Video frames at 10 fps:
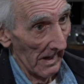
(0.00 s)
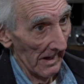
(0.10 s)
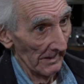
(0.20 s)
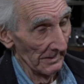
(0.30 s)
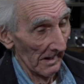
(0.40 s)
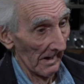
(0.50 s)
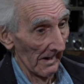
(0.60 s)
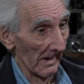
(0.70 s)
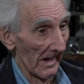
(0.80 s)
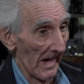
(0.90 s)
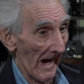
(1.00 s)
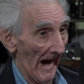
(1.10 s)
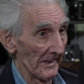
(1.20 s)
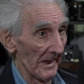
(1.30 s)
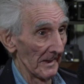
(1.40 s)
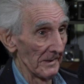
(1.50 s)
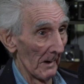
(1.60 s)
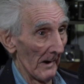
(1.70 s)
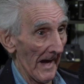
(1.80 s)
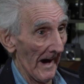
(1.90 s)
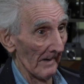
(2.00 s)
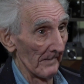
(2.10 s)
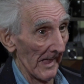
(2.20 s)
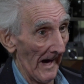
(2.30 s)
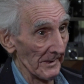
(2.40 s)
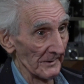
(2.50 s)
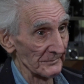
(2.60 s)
And I didn't know how, but